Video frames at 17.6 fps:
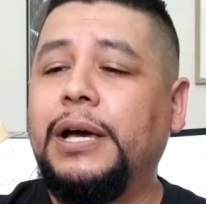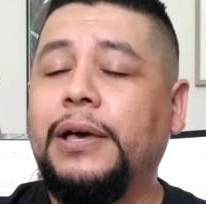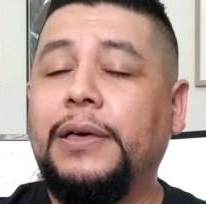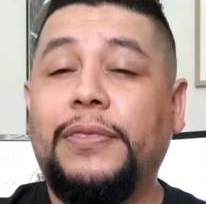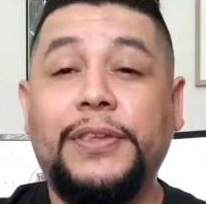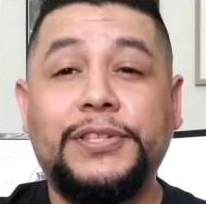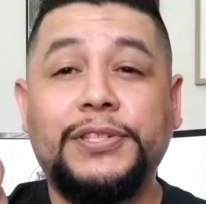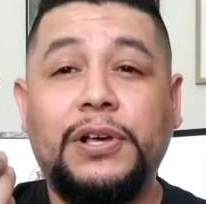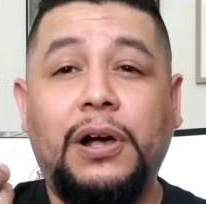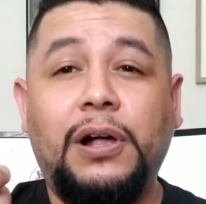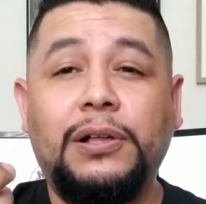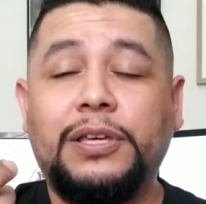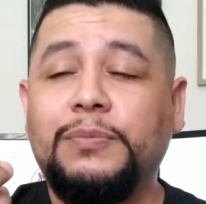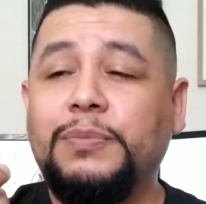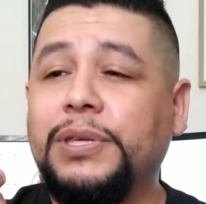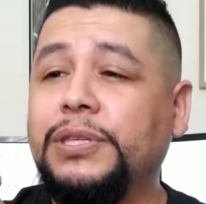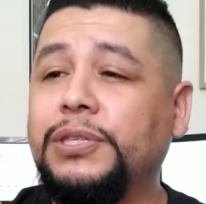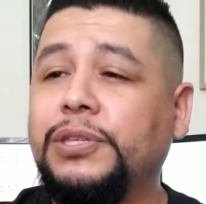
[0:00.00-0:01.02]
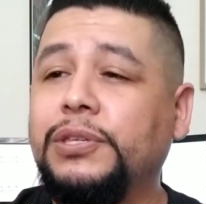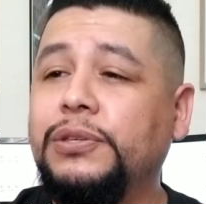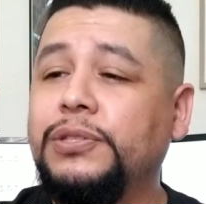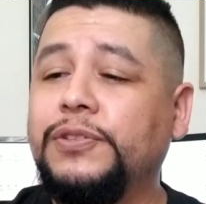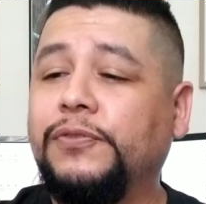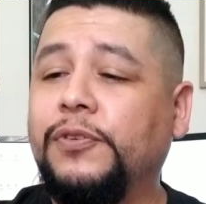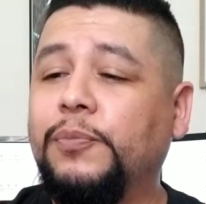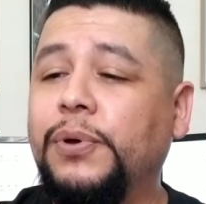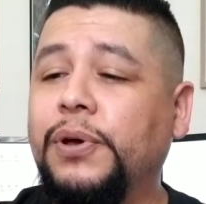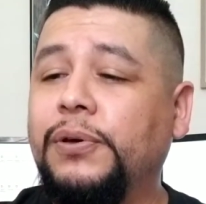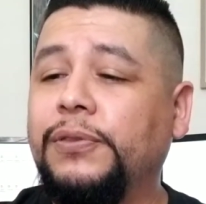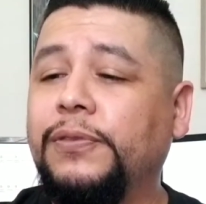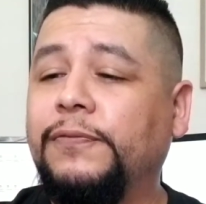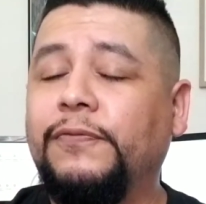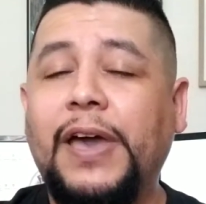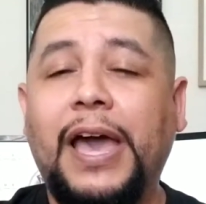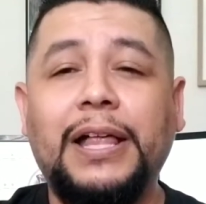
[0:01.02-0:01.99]
This call can be used for
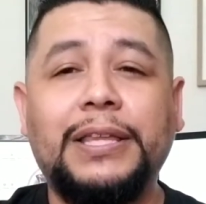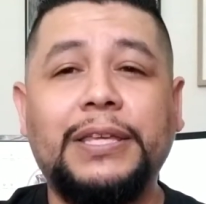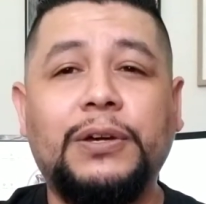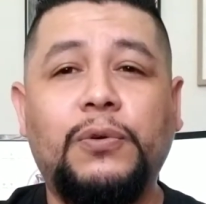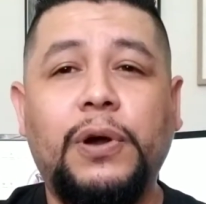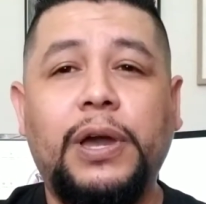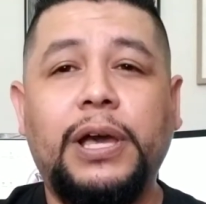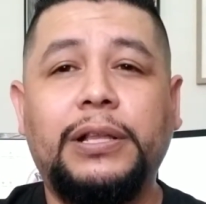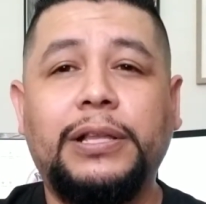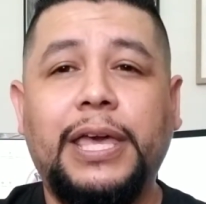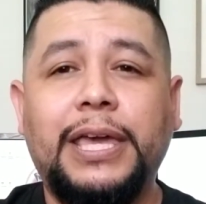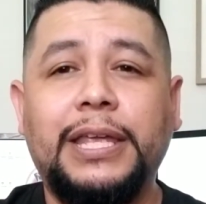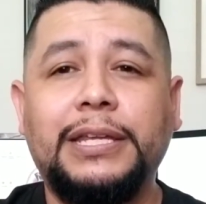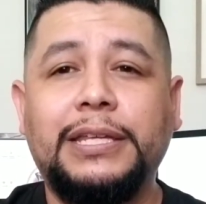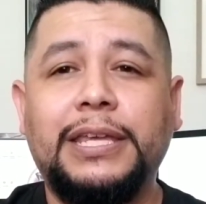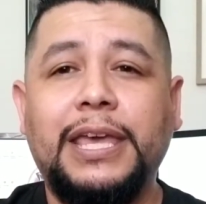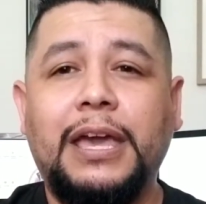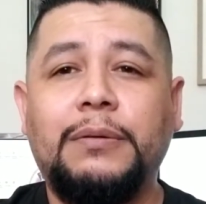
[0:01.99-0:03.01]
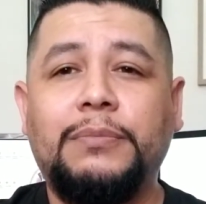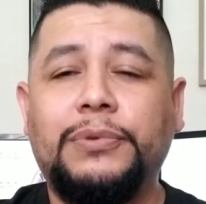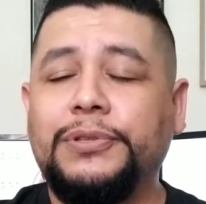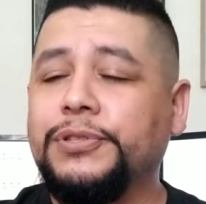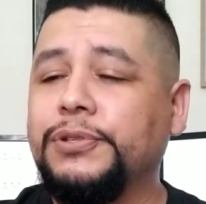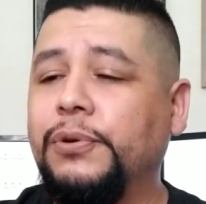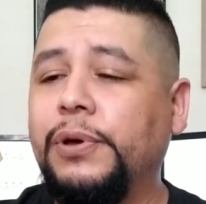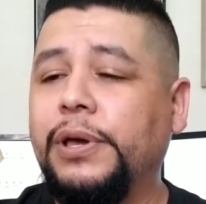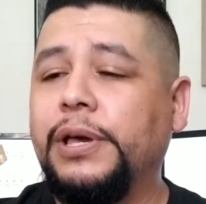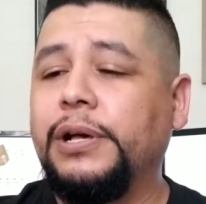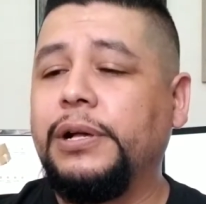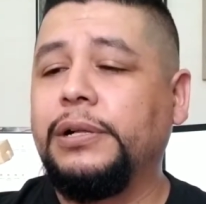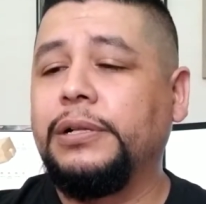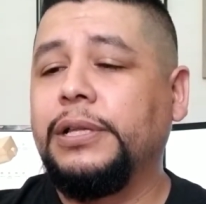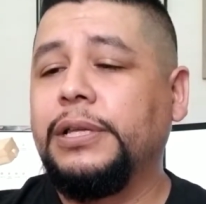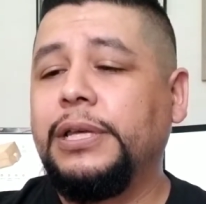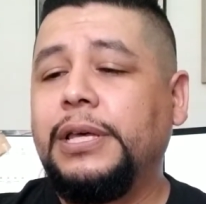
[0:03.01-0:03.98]
both valley quail and Gambel's
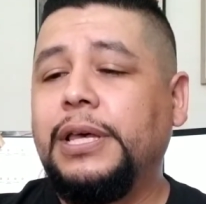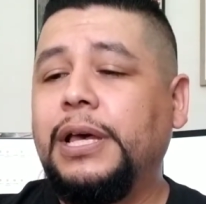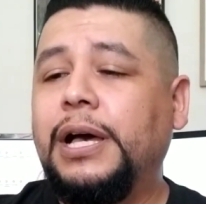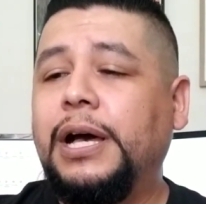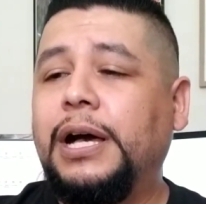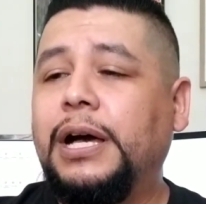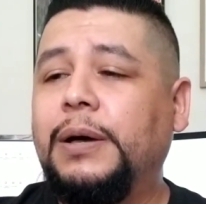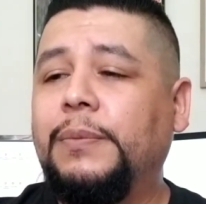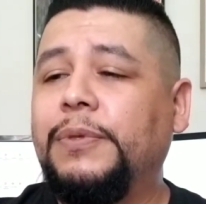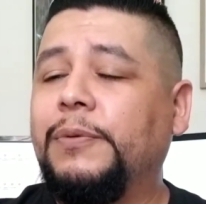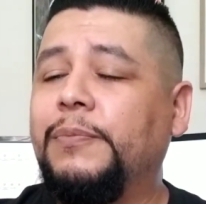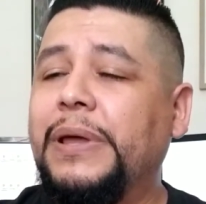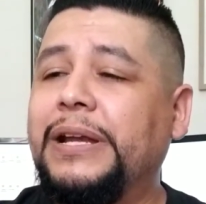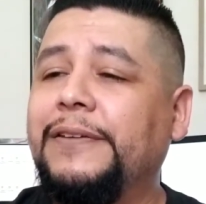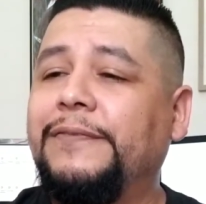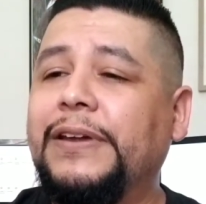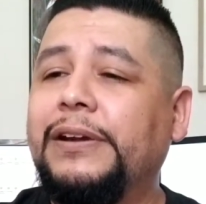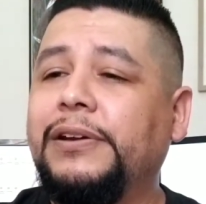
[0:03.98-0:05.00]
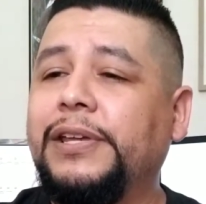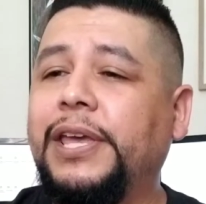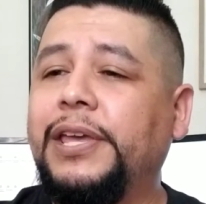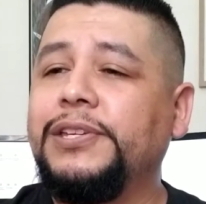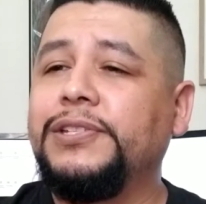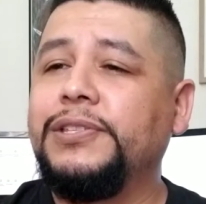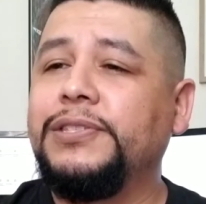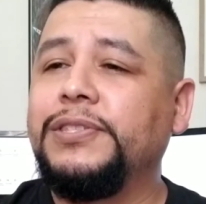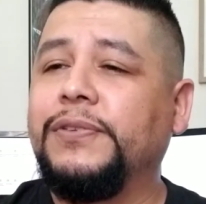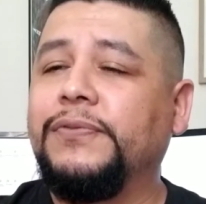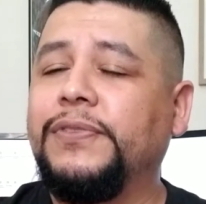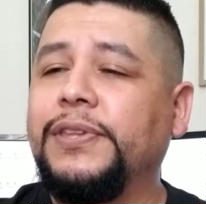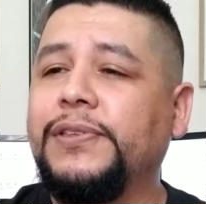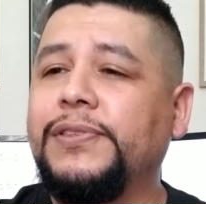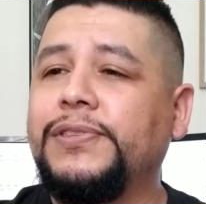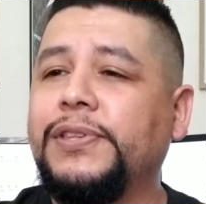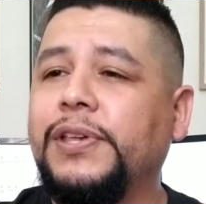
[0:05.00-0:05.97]
quail. There are many variations of
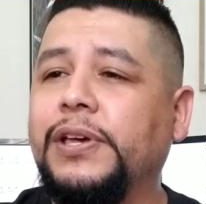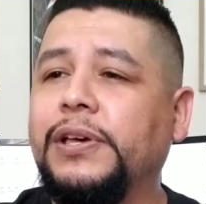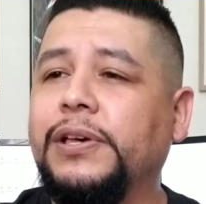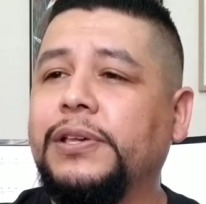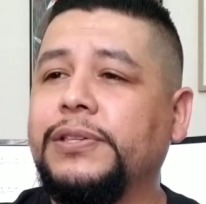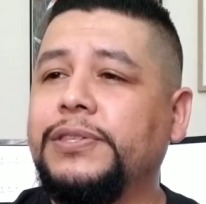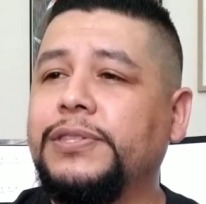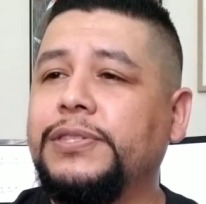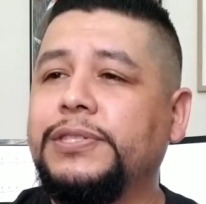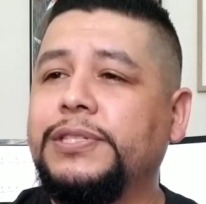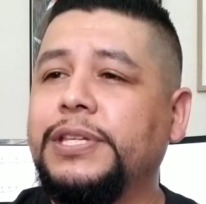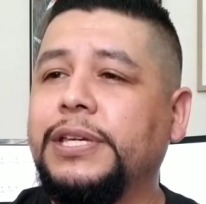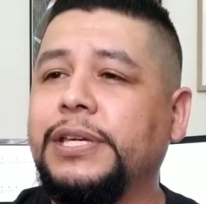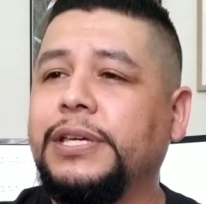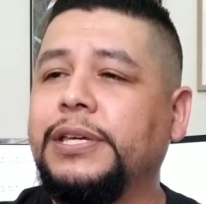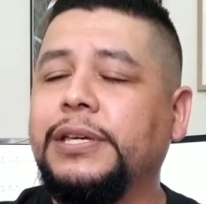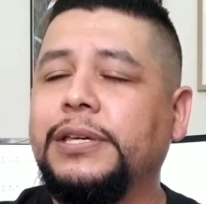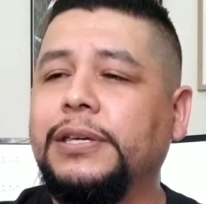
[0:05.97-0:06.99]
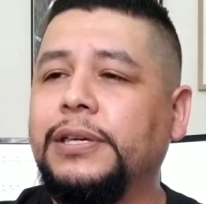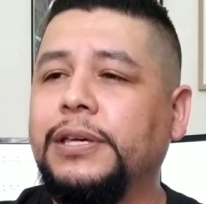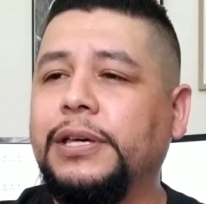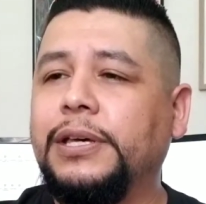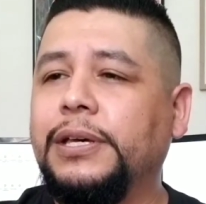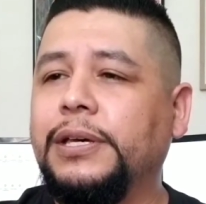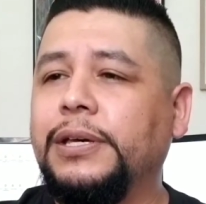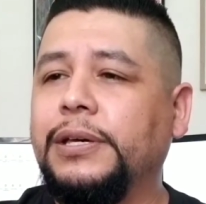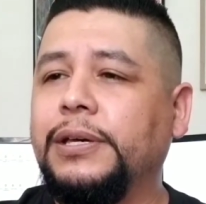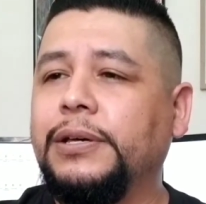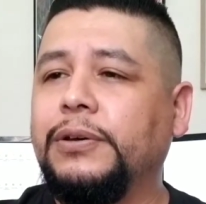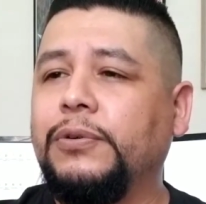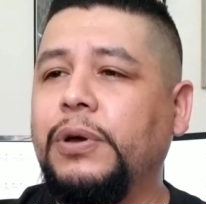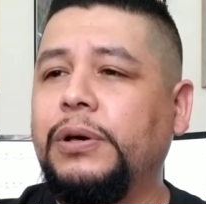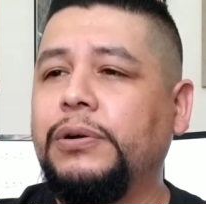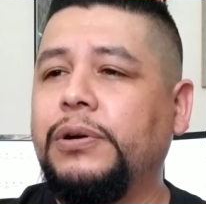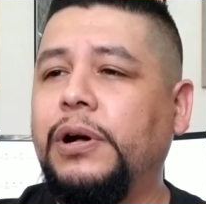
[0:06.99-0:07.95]
this stick
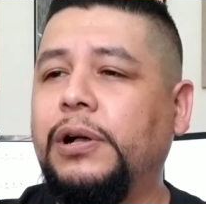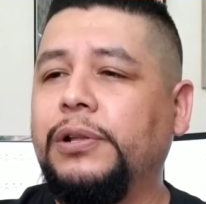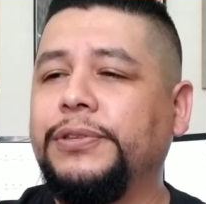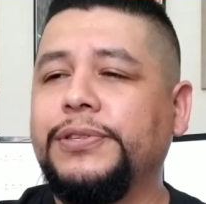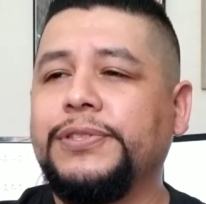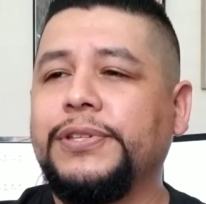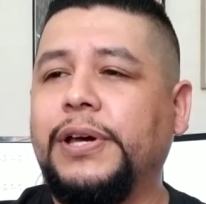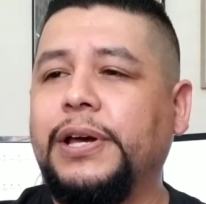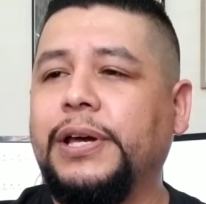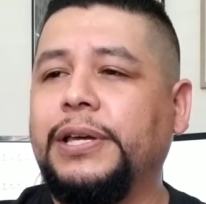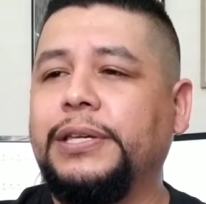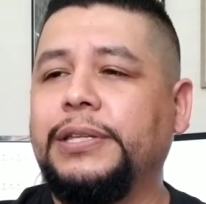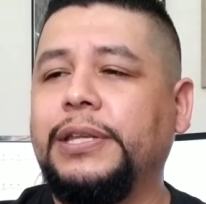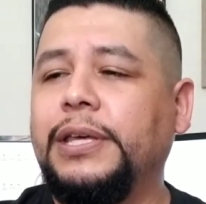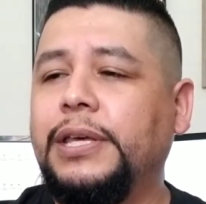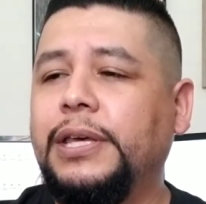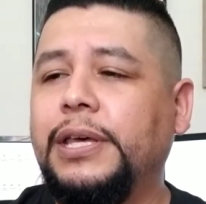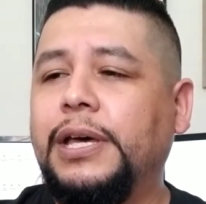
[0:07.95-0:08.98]
quail call design.